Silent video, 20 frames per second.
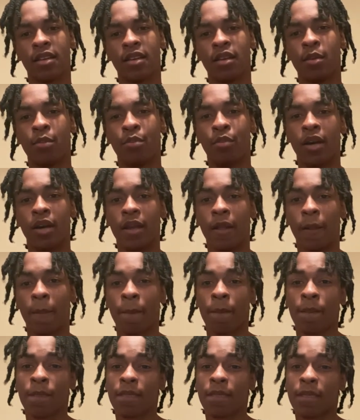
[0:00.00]
But
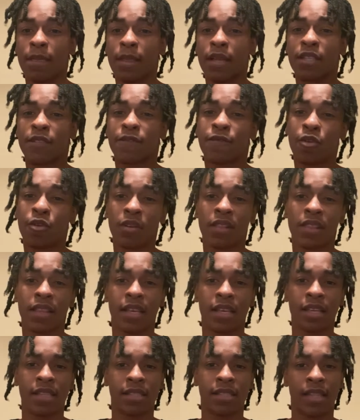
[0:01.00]
there's 4
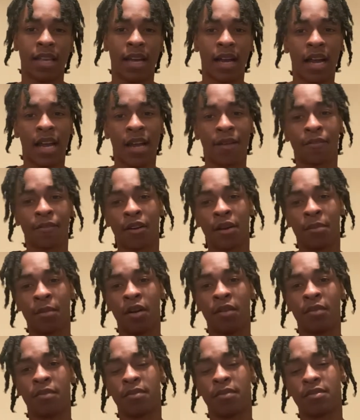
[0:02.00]
things that I've
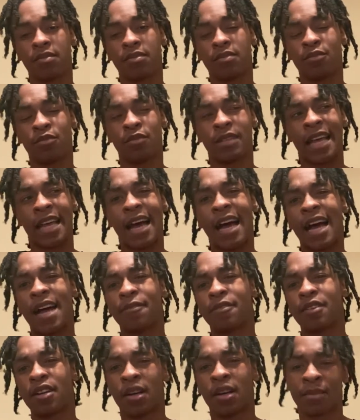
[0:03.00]
come
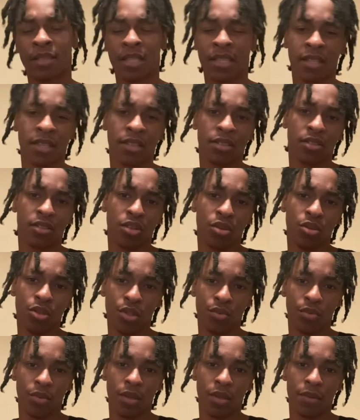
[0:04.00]
to the
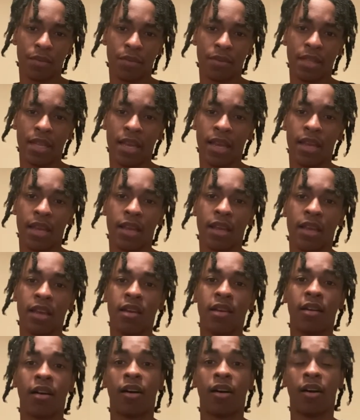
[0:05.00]
conclusion with that
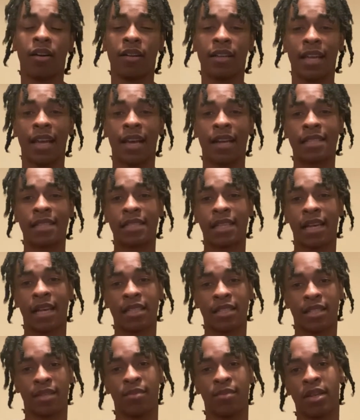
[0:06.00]
are
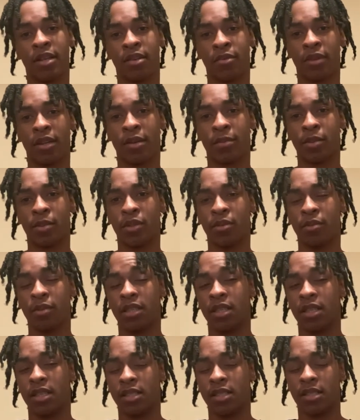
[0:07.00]
downsides to being red pill,
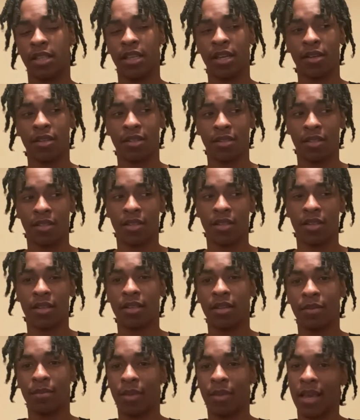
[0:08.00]
because there's good
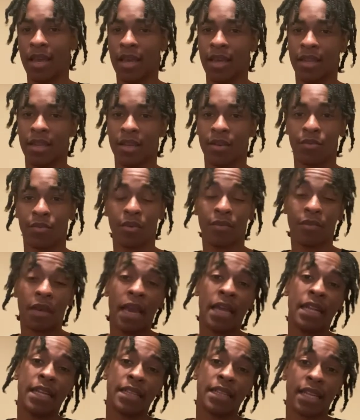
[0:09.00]
and bad with
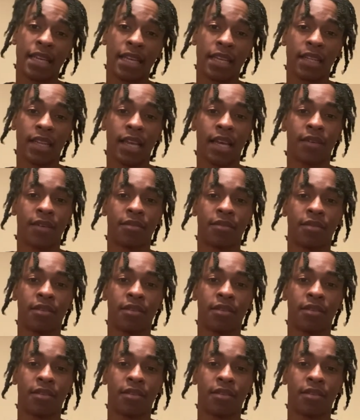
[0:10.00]
anything in life.